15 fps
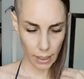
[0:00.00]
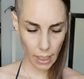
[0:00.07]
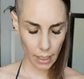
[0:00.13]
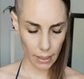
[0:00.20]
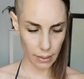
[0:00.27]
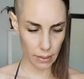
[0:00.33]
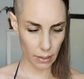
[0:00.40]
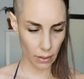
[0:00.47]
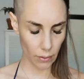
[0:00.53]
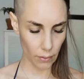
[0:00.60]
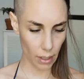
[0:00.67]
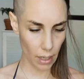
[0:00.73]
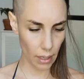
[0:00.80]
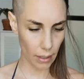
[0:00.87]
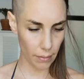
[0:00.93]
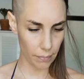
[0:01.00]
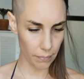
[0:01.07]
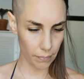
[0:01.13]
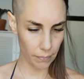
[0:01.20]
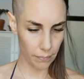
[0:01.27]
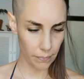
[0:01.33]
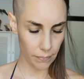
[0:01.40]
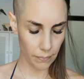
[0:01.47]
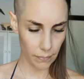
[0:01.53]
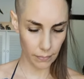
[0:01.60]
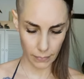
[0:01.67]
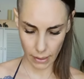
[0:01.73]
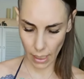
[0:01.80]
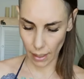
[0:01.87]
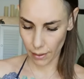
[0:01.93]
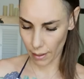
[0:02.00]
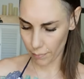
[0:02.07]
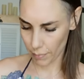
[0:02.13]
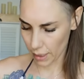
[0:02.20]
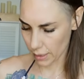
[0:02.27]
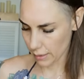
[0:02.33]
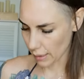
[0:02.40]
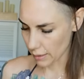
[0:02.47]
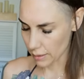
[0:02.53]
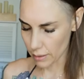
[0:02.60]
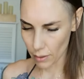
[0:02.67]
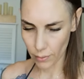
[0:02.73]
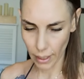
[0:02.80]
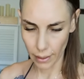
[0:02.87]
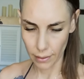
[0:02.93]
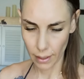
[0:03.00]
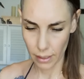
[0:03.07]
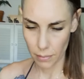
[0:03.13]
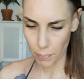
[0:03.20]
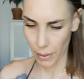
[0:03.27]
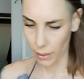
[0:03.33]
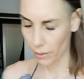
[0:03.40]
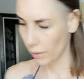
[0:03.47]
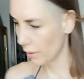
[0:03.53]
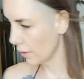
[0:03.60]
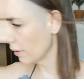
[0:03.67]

Yeah, so um, yeah, that makes sense. Okay, that's better.